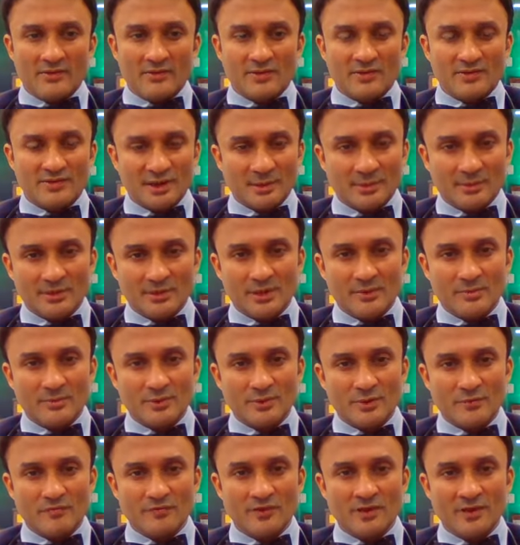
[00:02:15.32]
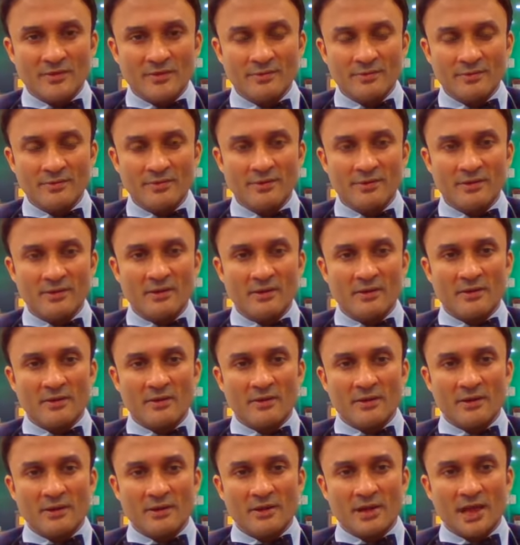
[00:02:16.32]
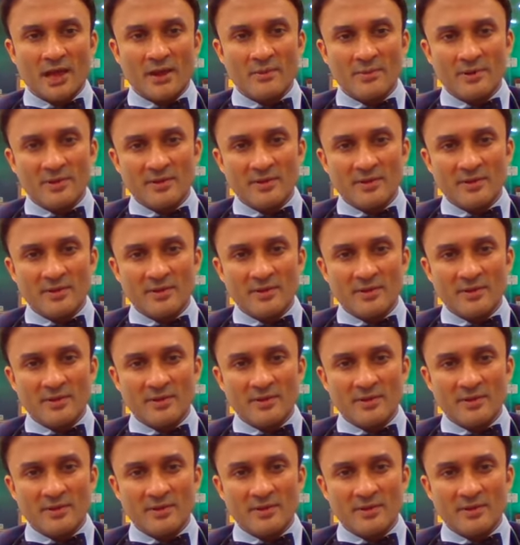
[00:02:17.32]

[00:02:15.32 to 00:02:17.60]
The symptoms of this can